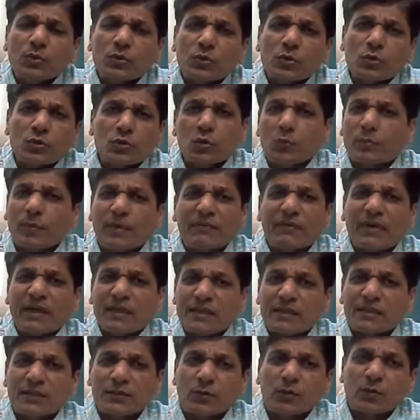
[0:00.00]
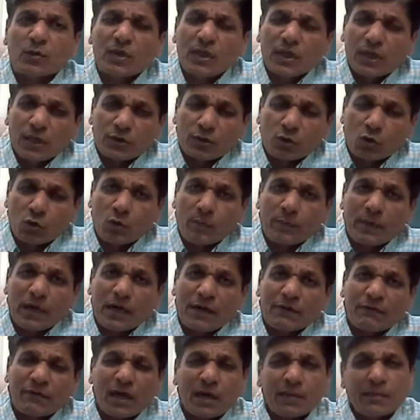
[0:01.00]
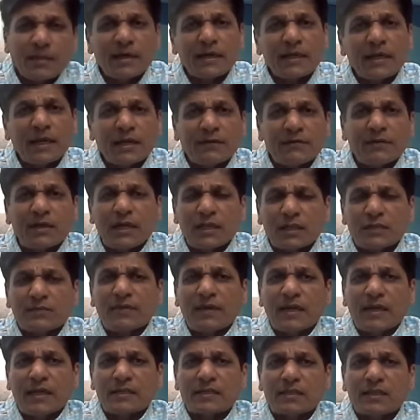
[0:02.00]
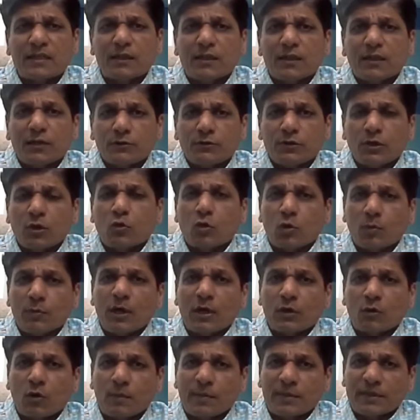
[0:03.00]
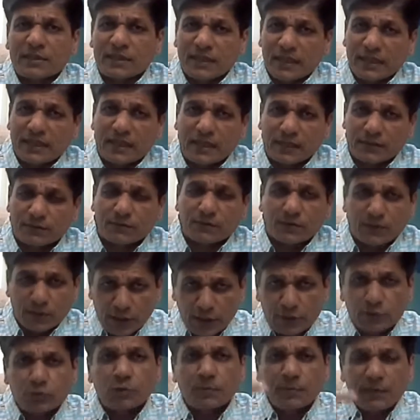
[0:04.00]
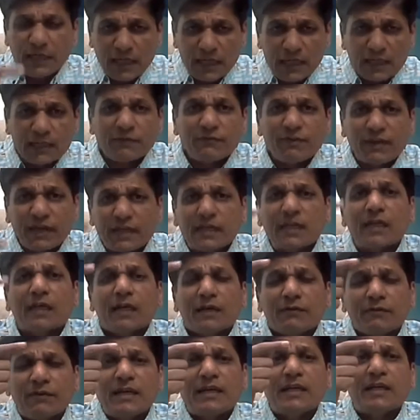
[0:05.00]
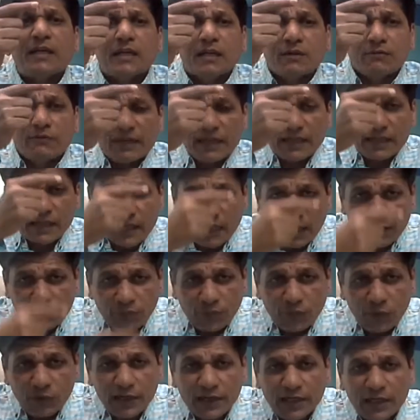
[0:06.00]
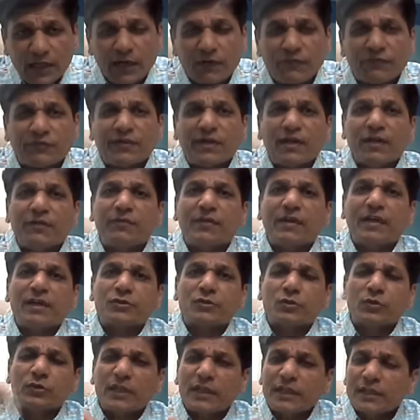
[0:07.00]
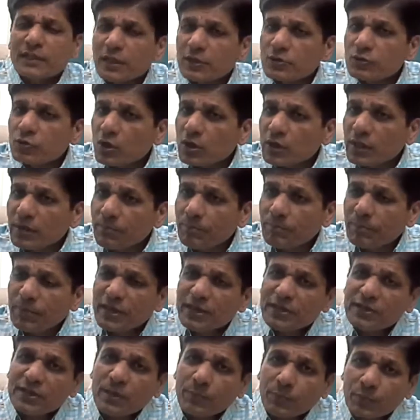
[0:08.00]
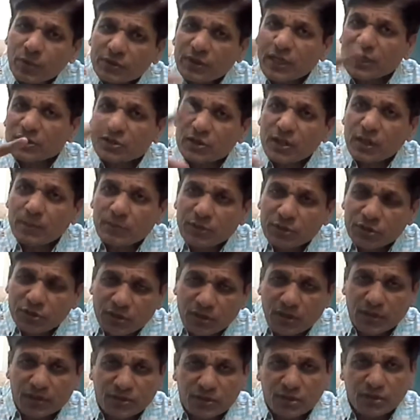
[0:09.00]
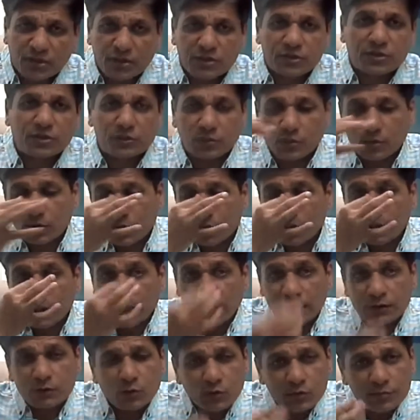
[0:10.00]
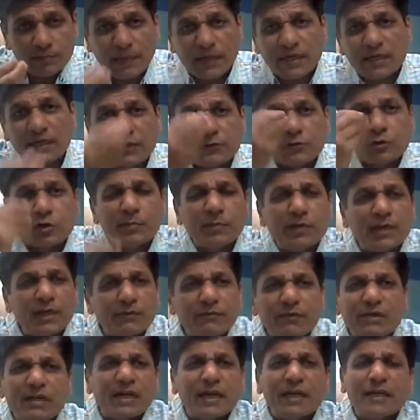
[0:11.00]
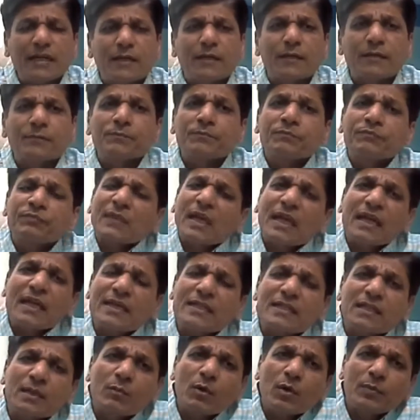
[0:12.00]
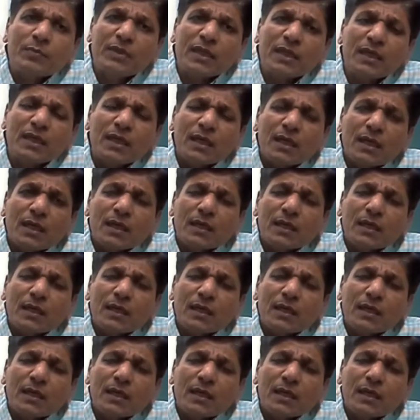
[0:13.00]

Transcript: supervise, the global environment as well as the global commons areas. It could be done in a very, very, very carefully crafted way, so that it does not impinge upon the established structures, and those mandates could be given, like some of the